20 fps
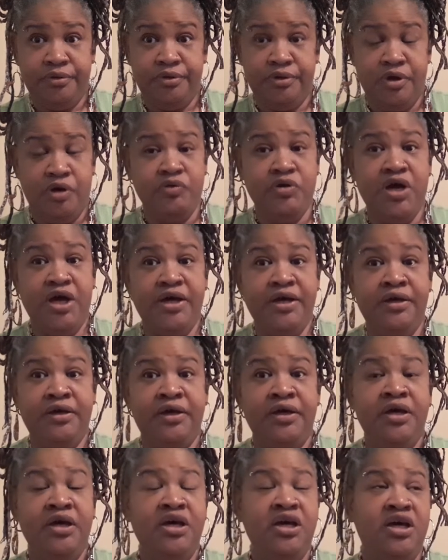Okay?
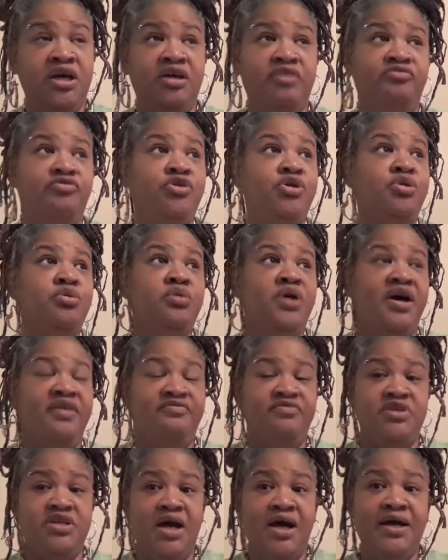If you have
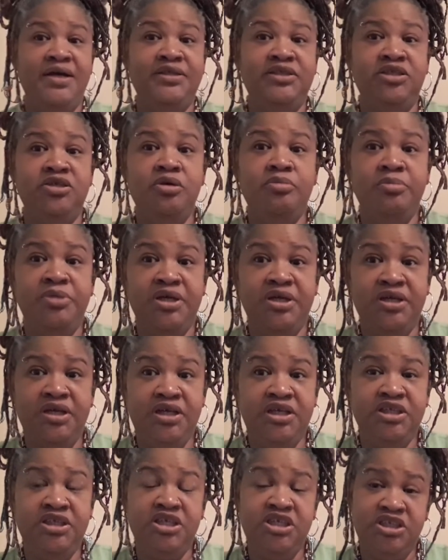not been
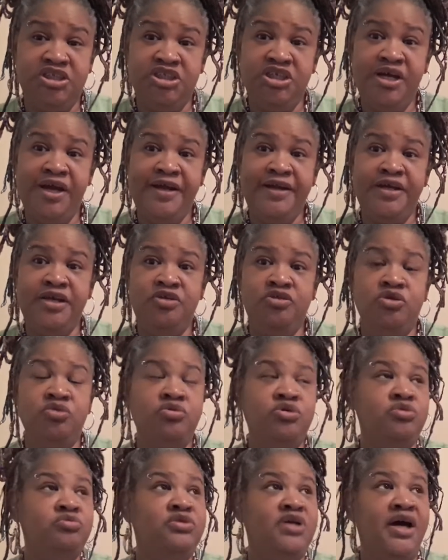initiated, you
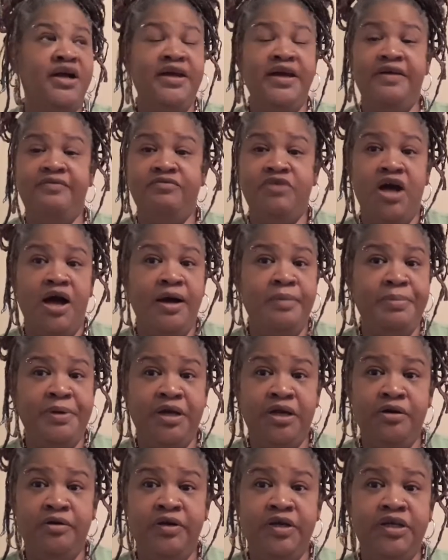do not have
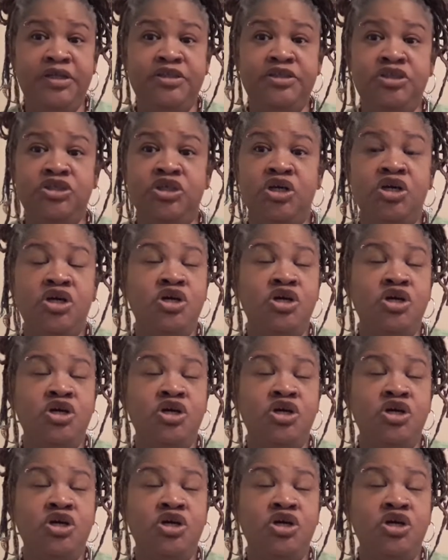godparents,